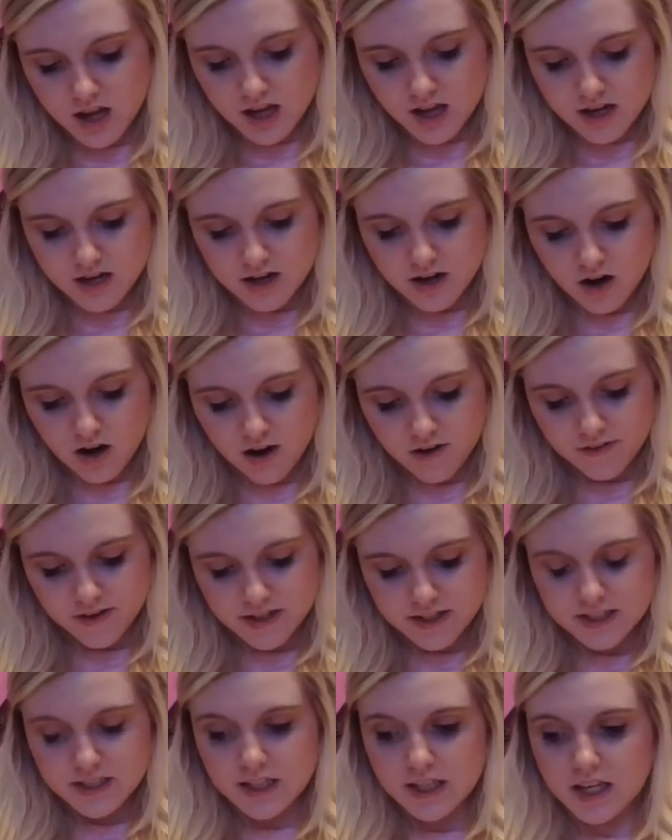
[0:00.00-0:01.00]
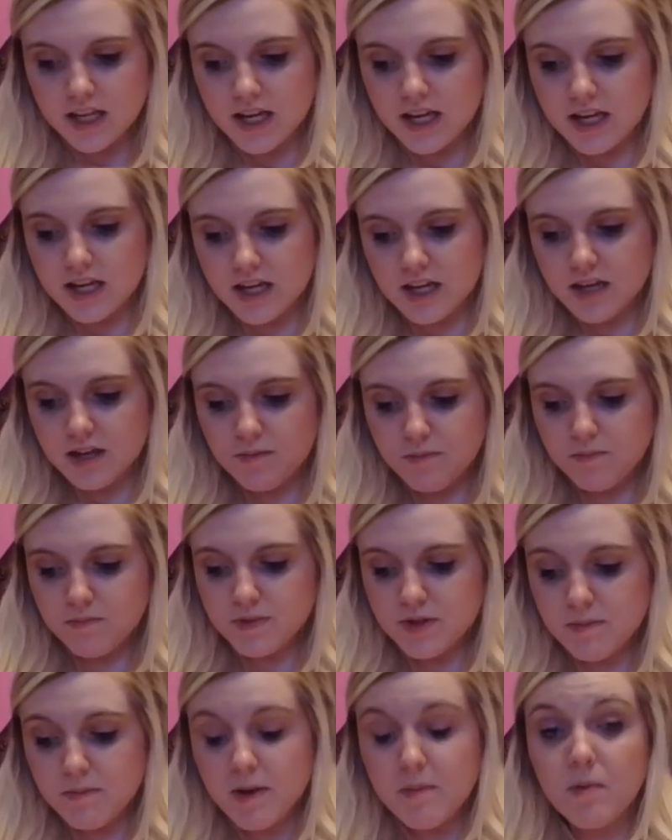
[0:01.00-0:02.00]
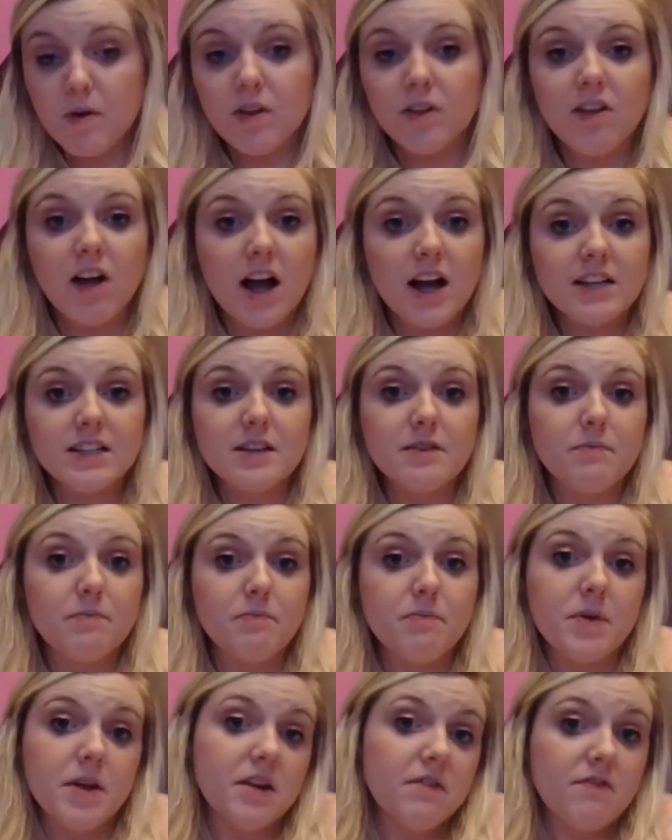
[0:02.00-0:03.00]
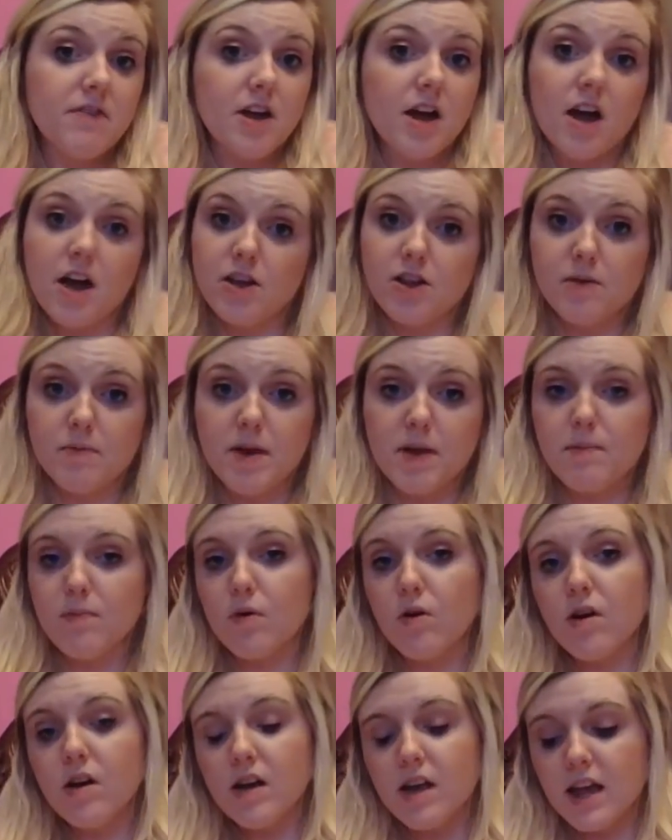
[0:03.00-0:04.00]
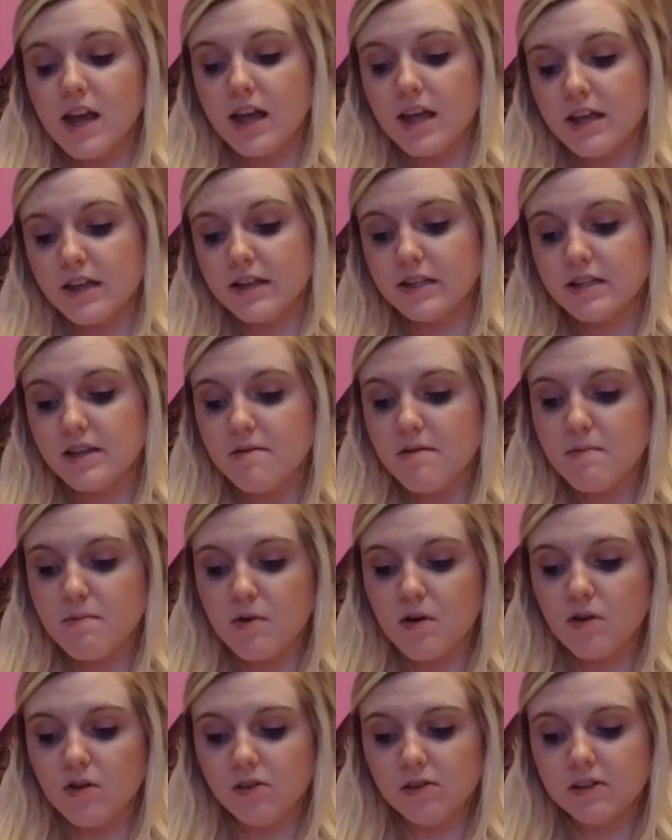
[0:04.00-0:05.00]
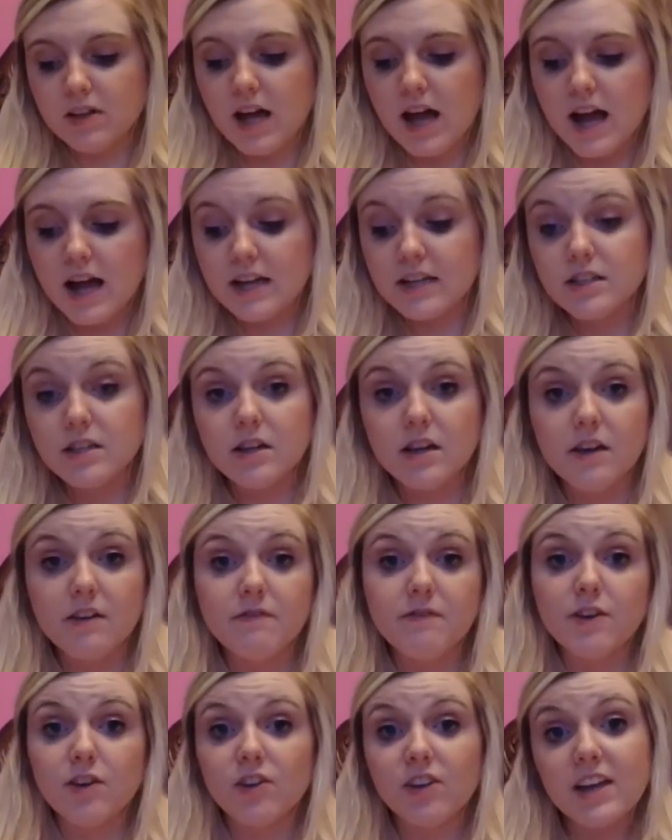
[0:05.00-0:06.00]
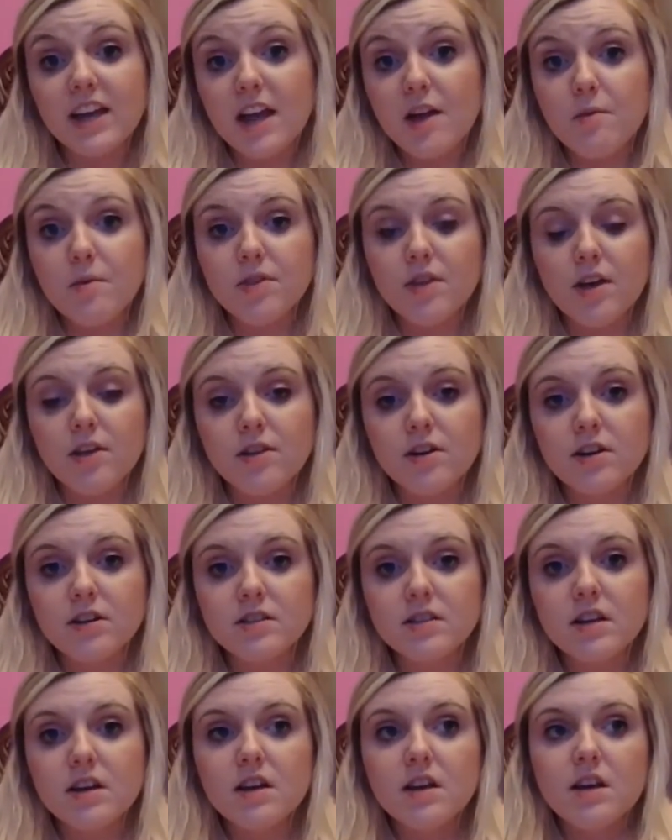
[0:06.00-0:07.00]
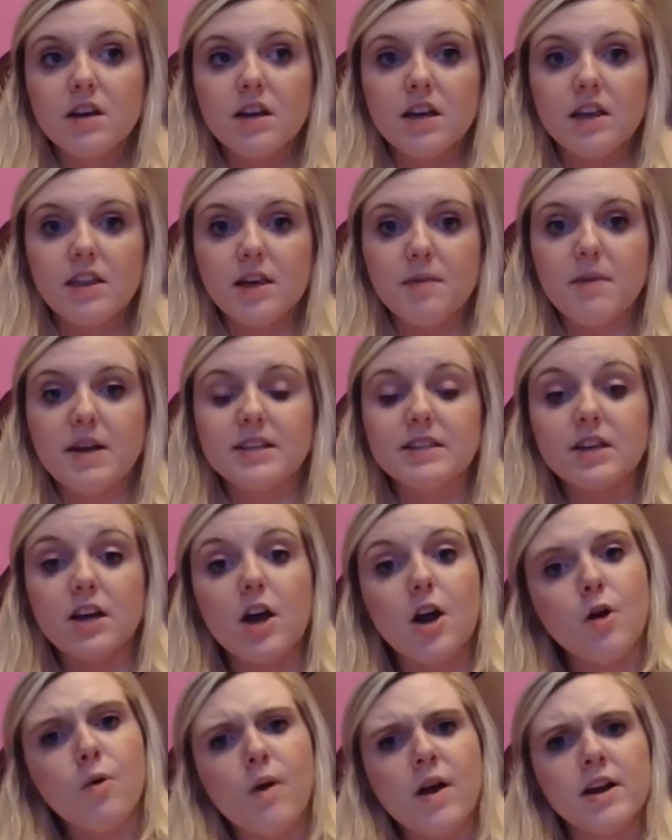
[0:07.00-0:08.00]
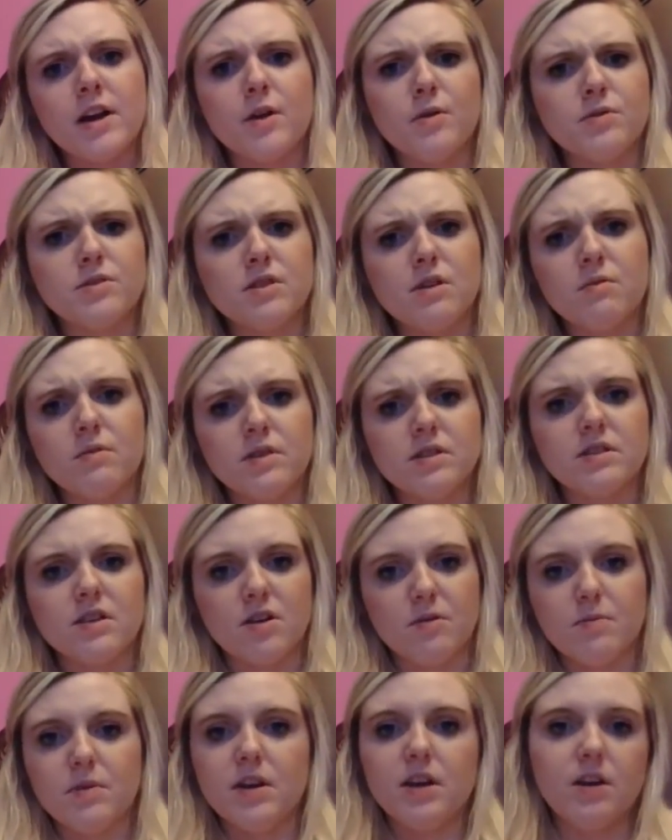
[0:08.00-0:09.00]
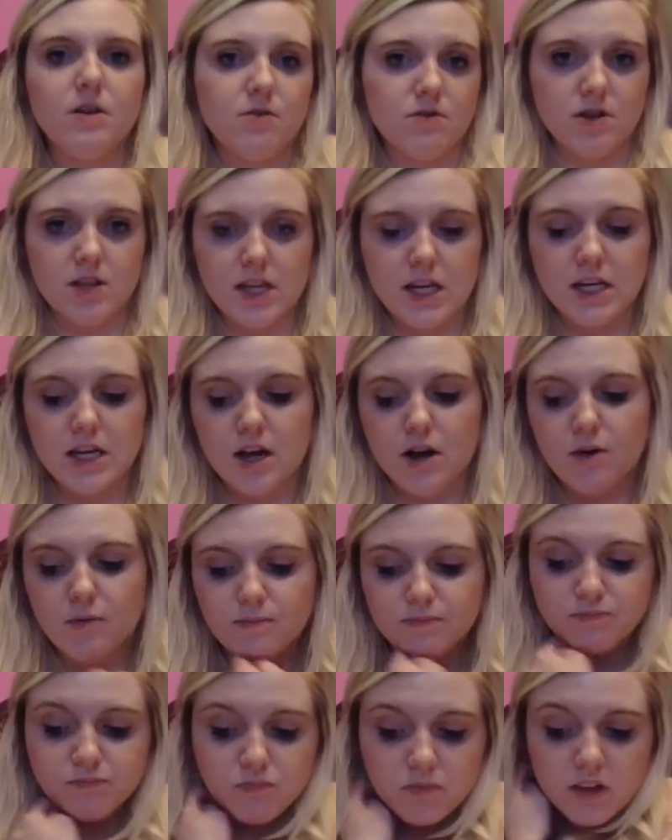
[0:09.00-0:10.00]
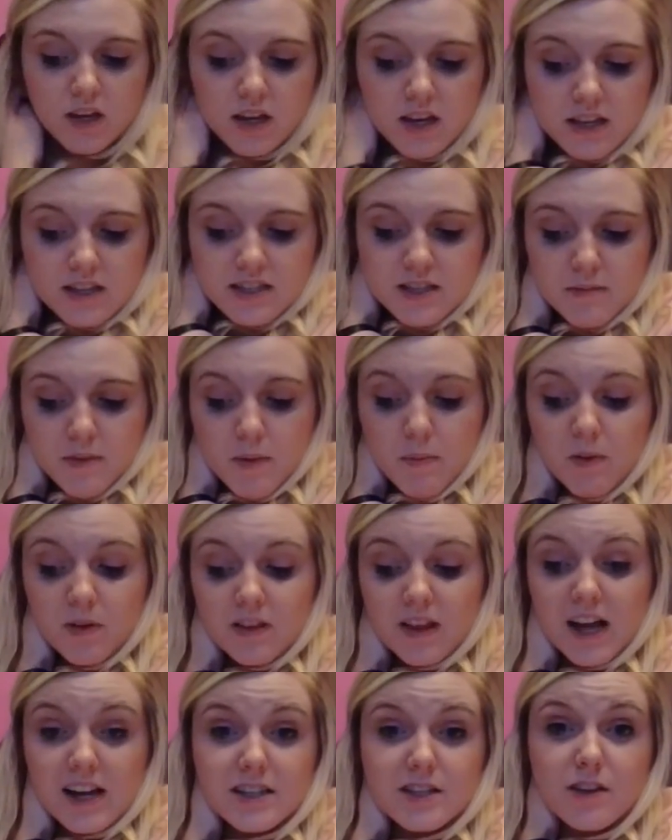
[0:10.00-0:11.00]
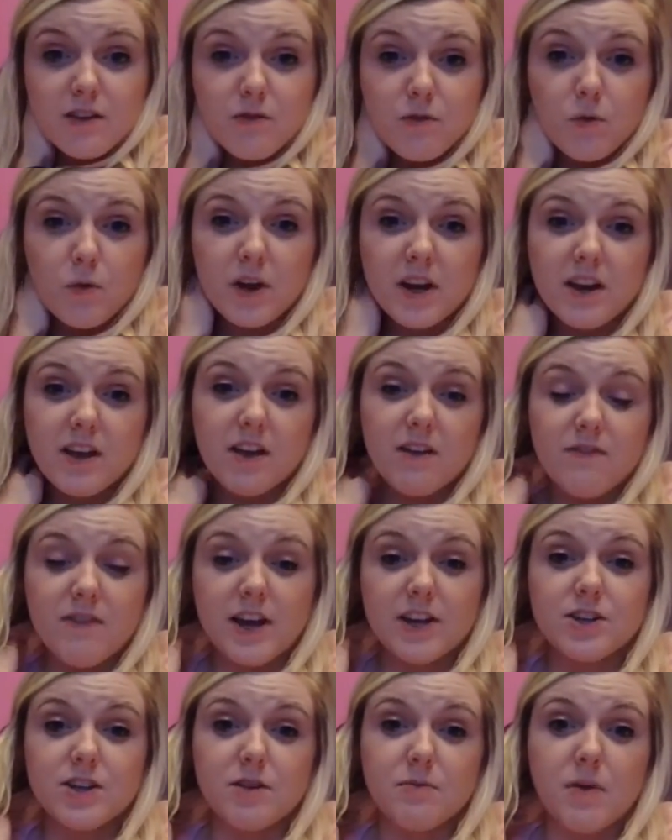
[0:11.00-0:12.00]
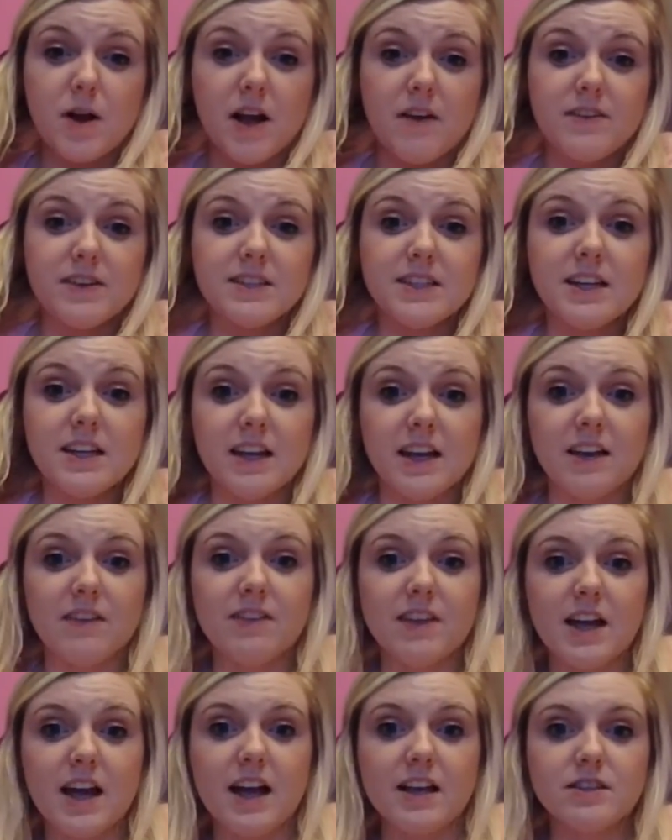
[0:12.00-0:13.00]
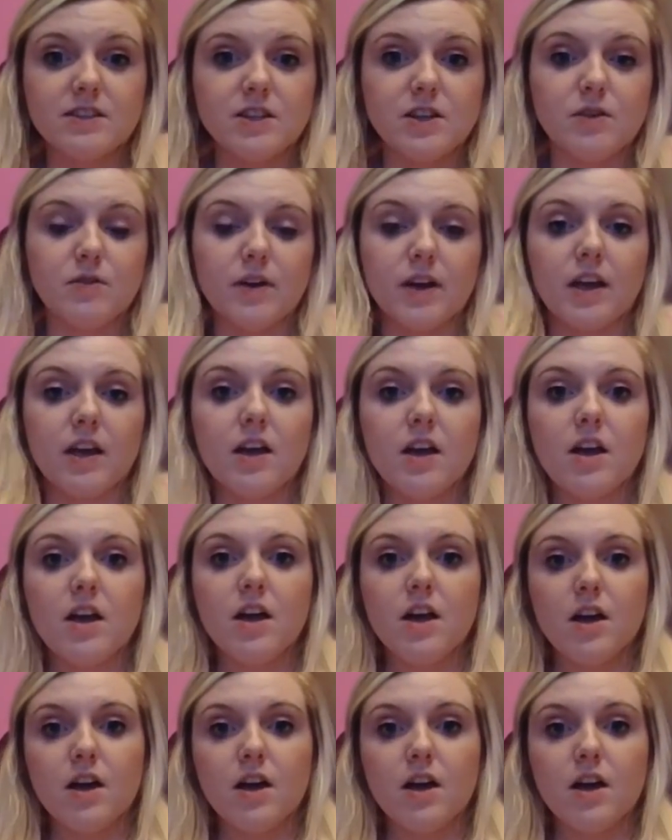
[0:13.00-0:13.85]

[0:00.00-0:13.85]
And obviously, some people lie to benefit other people, and some people lie to affiliate with others, and they might say, oh, I know so and so, but you really don't. Some people lie to avoid invasion of privacy, like if they ask you like,